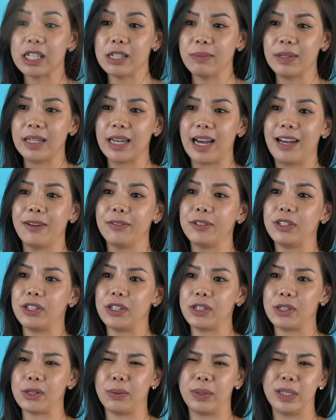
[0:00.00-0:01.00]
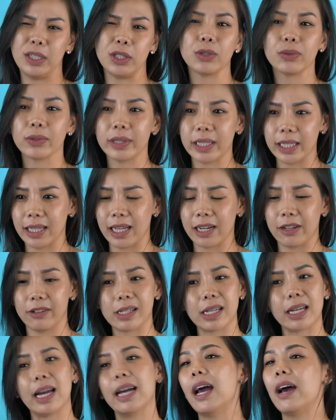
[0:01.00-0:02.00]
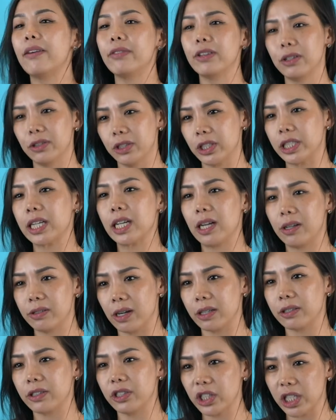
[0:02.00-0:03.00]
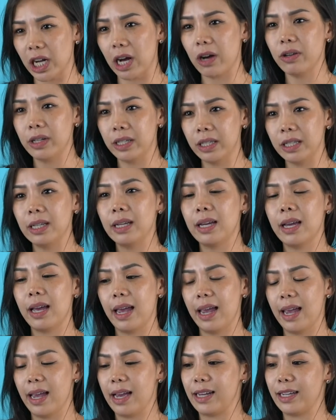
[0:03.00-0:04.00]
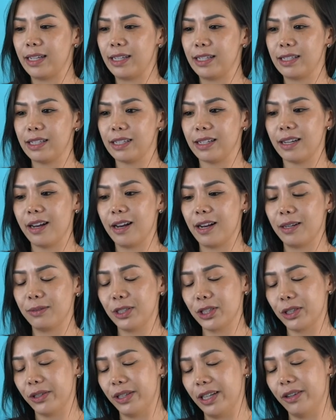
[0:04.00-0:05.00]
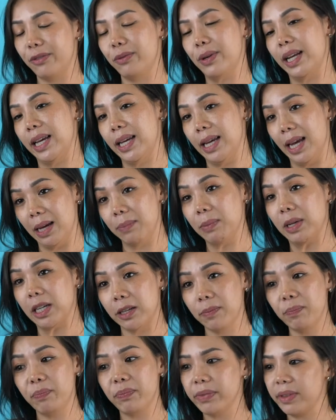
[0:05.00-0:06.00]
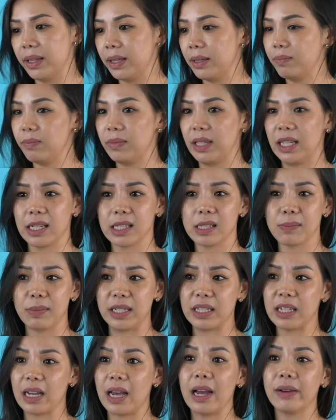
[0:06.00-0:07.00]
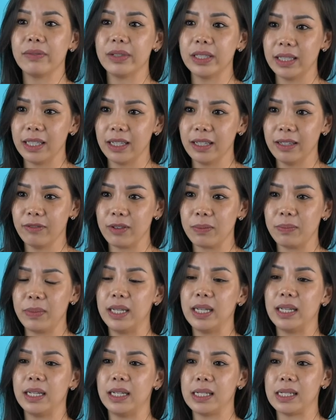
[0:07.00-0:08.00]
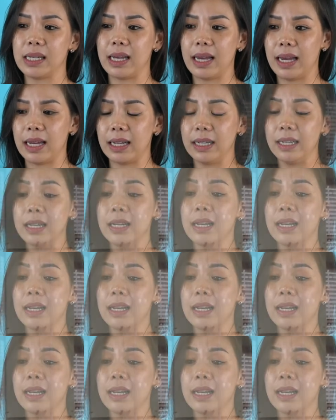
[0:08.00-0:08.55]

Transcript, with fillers: to me, I was just so intrigued that I was like, I have to go check out Dr. Chao. And um, sure enough, when I came here, he explained everything from beginning to end.